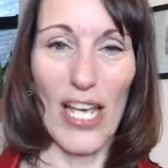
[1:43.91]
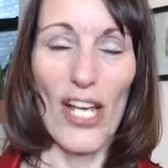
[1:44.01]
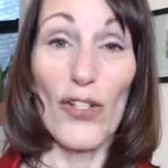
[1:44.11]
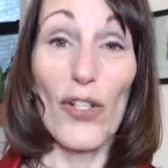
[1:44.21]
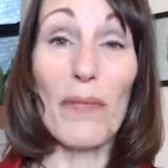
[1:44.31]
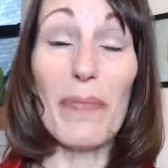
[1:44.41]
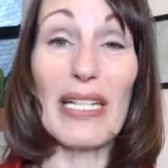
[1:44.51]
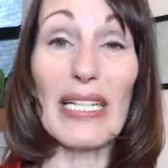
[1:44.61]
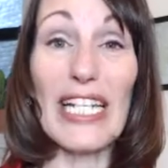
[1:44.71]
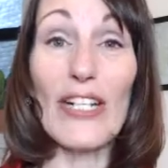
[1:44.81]
So you can be a
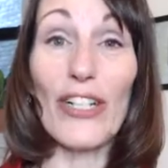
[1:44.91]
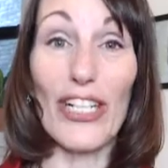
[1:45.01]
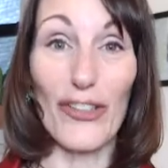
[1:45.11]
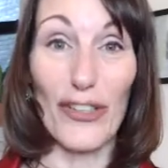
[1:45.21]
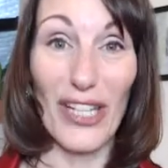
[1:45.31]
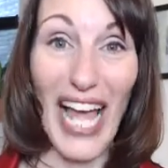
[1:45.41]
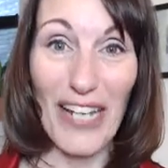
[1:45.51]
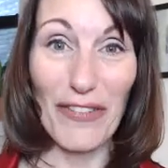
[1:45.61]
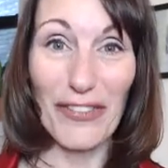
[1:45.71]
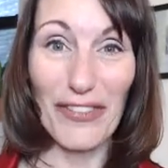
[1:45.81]
leader in your
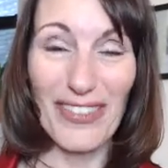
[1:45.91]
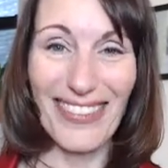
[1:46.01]
life